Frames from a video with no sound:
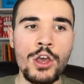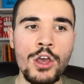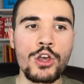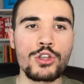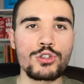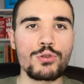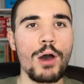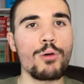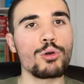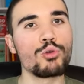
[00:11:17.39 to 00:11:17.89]

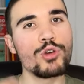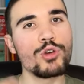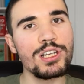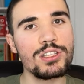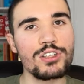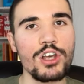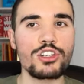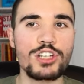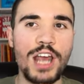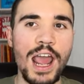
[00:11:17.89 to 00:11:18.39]
So I would
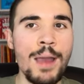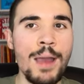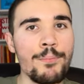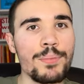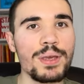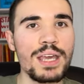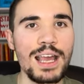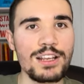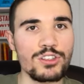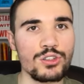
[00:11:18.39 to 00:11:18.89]
research
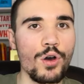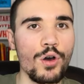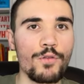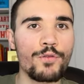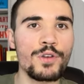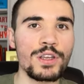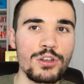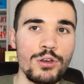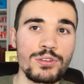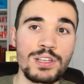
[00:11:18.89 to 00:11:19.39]
NBA top
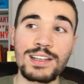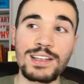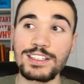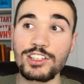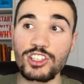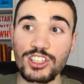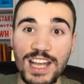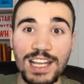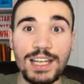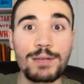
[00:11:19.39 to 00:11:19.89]
videos and
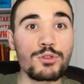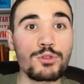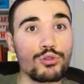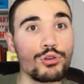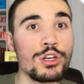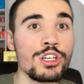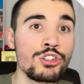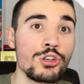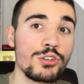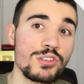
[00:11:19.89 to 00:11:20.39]
send him
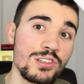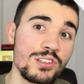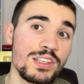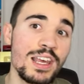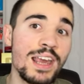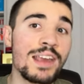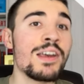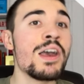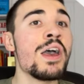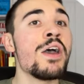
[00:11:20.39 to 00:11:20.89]
screenshots and
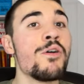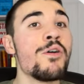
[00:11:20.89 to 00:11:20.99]
say,